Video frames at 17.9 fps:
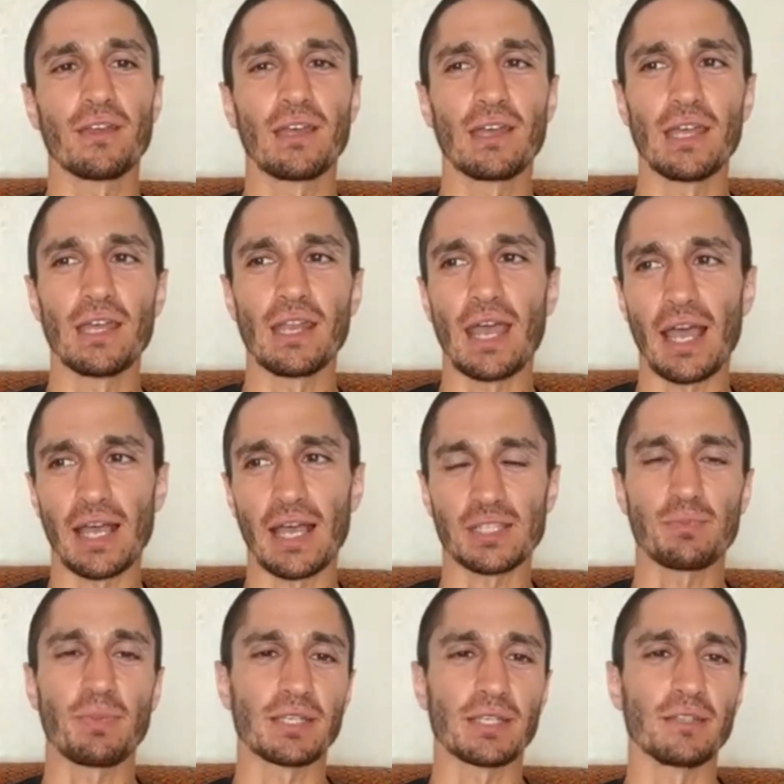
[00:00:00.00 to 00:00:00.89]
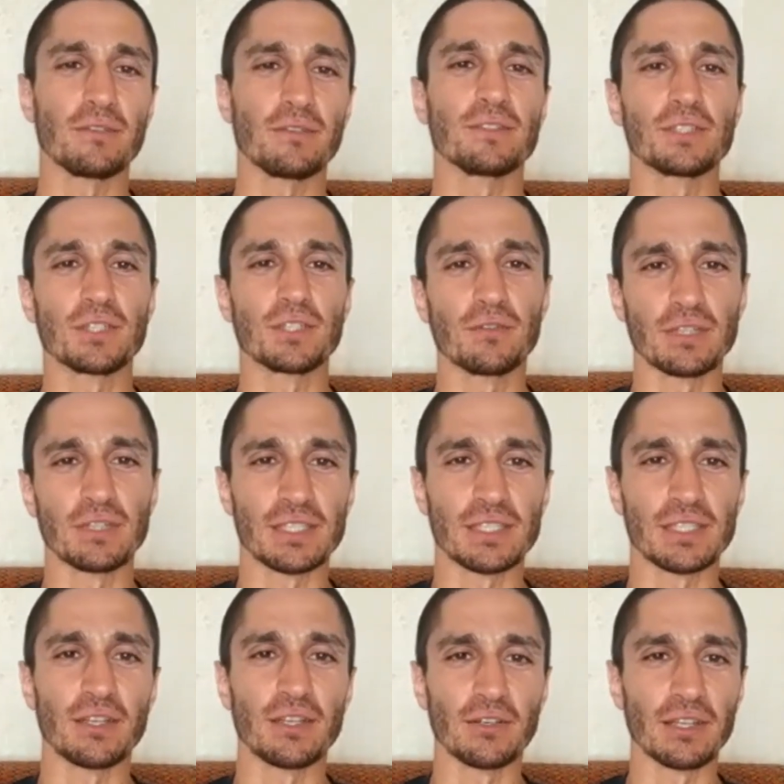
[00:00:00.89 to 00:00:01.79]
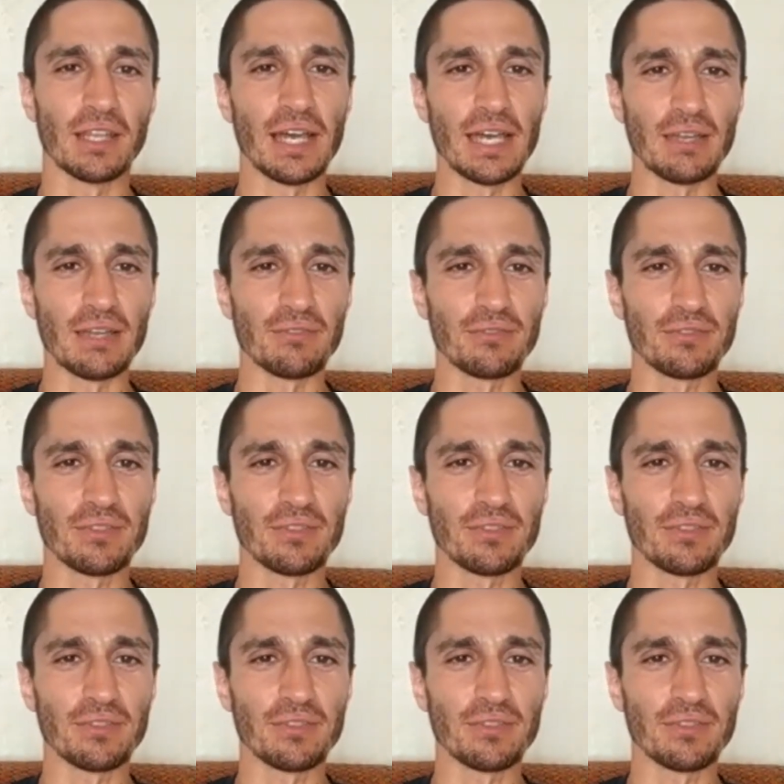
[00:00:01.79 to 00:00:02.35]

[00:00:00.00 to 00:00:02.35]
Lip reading: an aspect of service in their life.